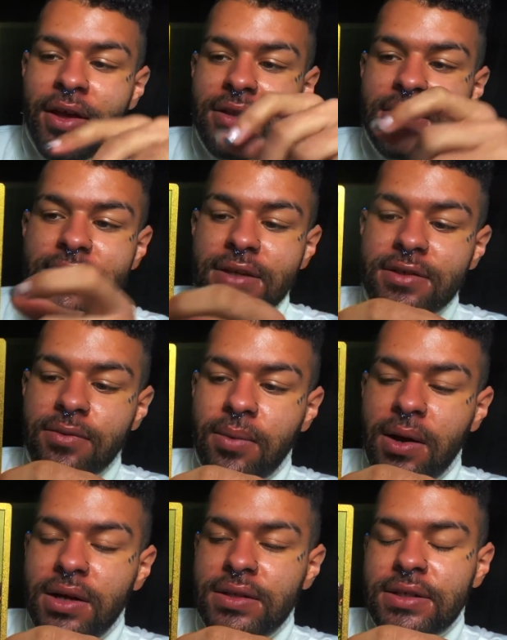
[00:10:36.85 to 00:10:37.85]
The Six of
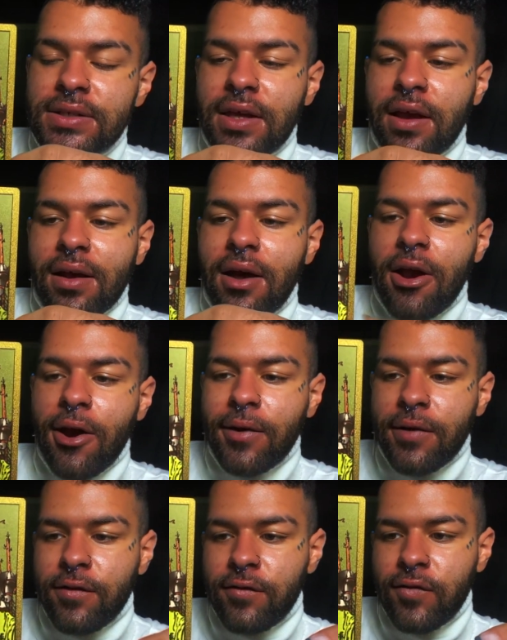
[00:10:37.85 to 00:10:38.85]
Wands is that card
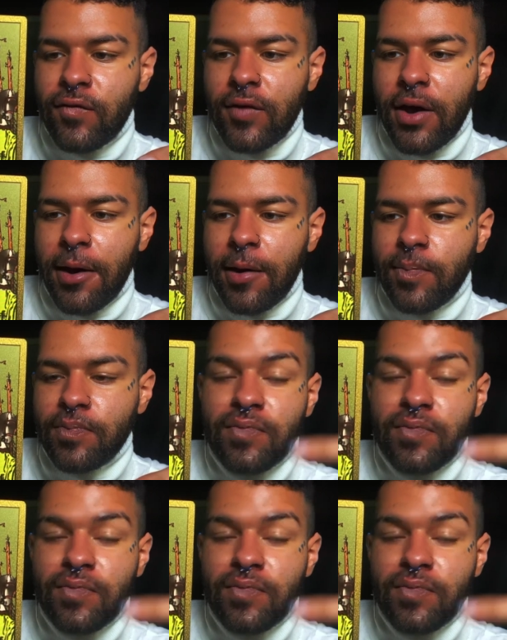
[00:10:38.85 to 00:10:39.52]
of um,